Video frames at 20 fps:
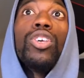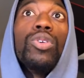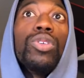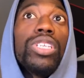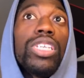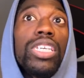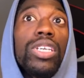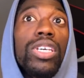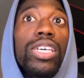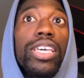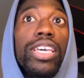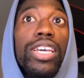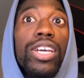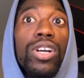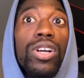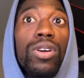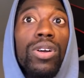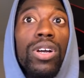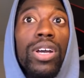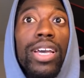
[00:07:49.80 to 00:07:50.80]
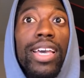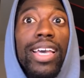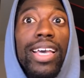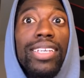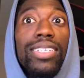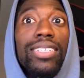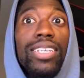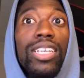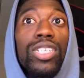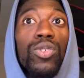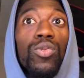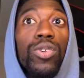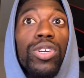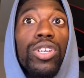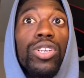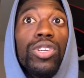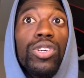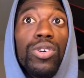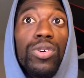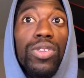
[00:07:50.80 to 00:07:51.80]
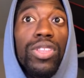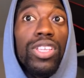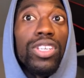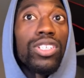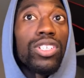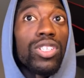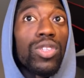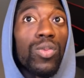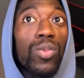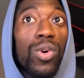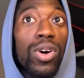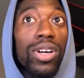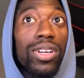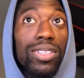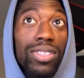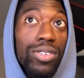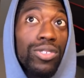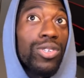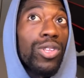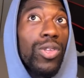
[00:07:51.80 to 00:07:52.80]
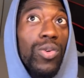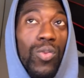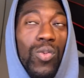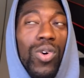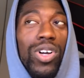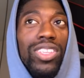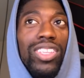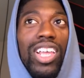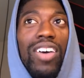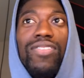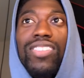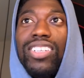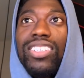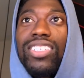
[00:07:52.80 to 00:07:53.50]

see here, it says renewed. This is the one, there's only one left in